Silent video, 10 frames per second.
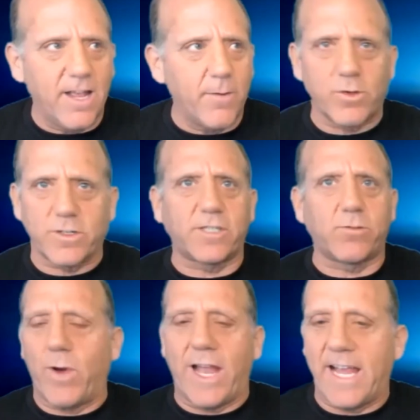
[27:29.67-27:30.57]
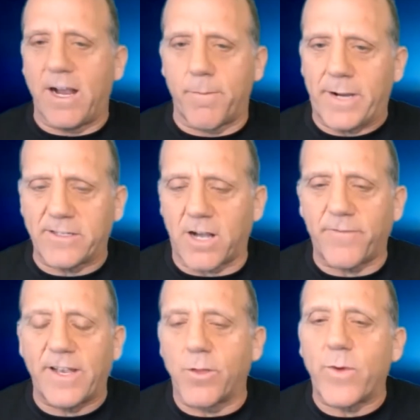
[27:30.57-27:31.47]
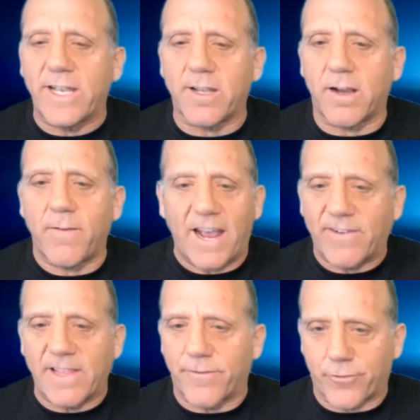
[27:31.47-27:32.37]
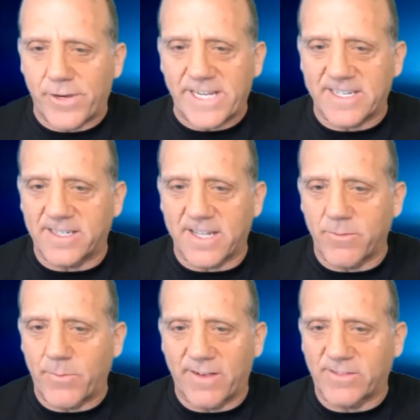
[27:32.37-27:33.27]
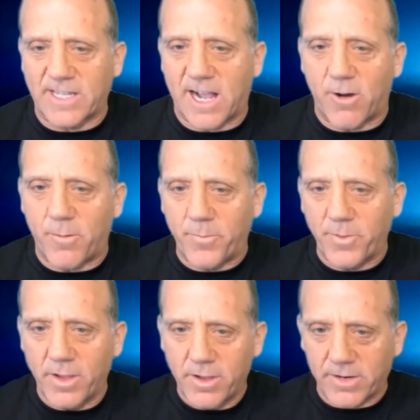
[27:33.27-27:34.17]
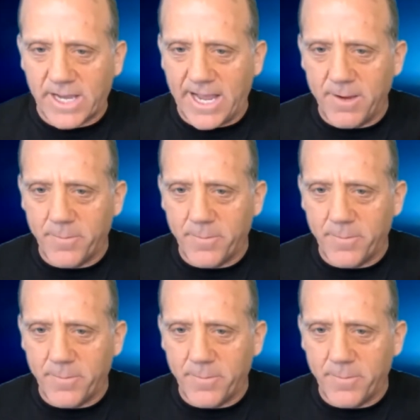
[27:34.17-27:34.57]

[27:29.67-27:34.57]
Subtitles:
We're sweating our butts off. And in the winter, everything freezes and we have snow. Okay.